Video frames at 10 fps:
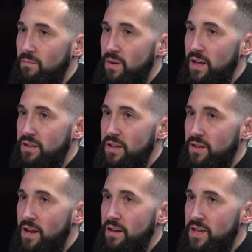It's
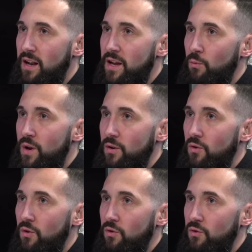kind of like when
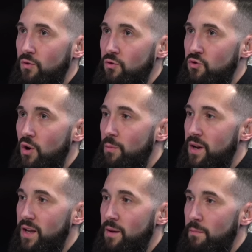so
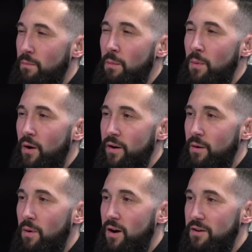many get bombarded
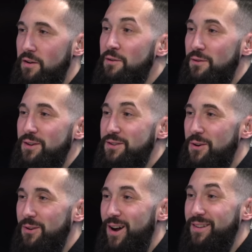upon you for
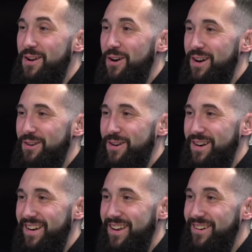so long, they all kind of run
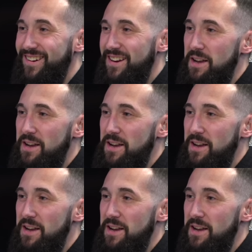together.